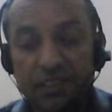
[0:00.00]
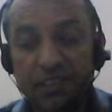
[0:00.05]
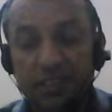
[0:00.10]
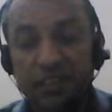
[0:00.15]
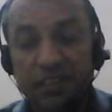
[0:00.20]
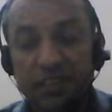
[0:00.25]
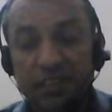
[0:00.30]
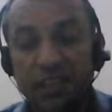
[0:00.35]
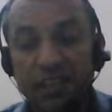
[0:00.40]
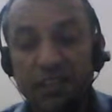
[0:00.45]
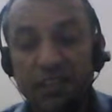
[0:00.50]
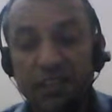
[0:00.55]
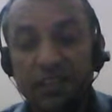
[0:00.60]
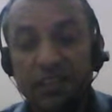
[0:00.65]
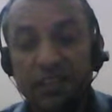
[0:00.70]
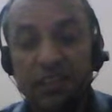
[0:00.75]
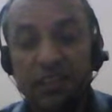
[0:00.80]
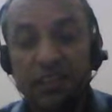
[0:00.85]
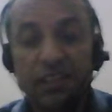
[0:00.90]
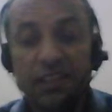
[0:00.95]
then
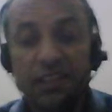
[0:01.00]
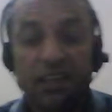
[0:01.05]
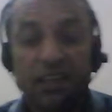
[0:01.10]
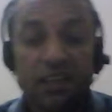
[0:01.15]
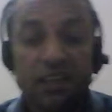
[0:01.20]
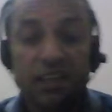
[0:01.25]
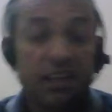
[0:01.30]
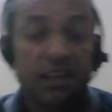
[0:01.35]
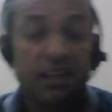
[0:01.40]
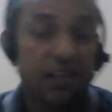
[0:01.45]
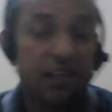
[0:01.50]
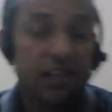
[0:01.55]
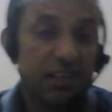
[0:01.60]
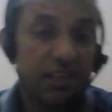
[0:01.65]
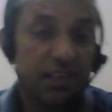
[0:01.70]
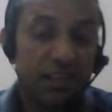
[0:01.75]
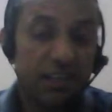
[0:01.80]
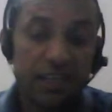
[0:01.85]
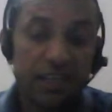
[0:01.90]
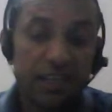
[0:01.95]

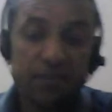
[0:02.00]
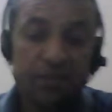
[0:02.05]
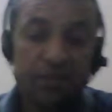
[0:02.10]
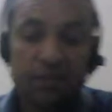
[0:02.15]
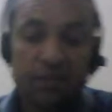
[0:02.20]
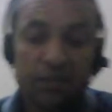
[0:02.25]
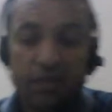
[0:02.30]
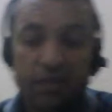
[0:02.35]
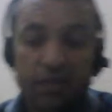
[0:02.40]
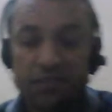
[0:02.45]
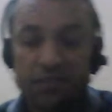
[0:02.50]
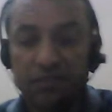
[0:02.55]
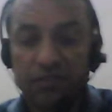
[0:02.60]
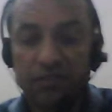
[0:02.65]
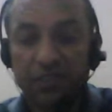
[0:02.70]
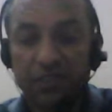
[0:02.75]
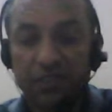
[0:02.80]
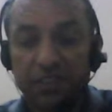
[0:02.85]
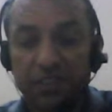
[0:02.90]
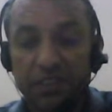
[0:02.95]
dynamic
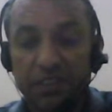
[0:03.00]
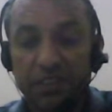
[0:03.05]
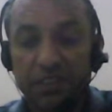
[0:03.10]
flexibility.